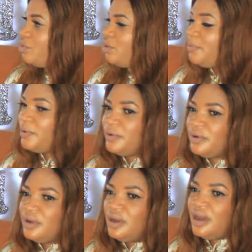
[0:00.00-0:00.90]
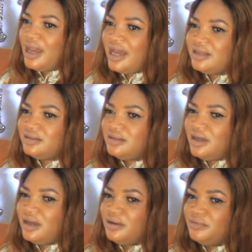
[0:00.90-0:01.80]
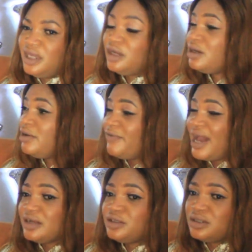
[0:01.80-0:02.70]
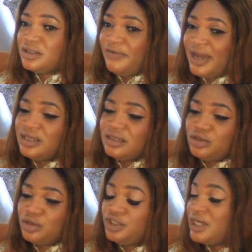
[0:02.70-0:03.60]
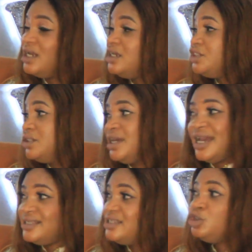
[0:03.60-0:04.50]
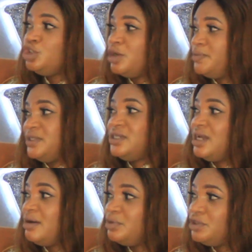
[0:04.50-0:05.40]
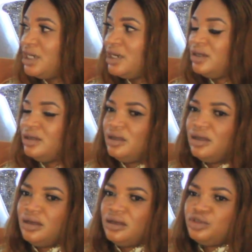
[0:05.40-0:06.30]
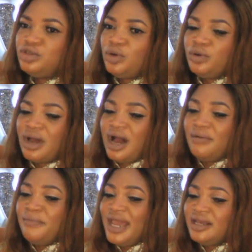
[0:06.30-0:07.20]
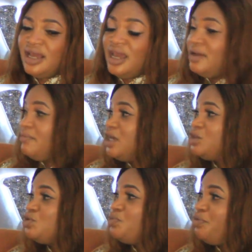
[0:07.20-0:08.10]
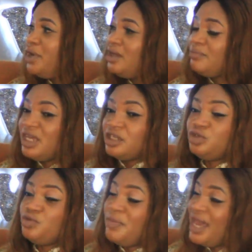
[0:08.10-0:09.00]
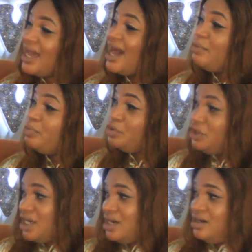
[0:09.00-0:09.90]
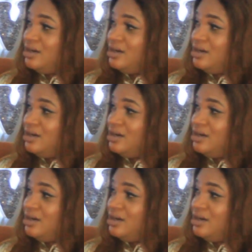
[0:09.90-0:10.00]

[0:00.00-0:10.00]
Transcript: group, and a lot of actors find it so challenging getting jobs in Abuja. So our main aim is to make Abuja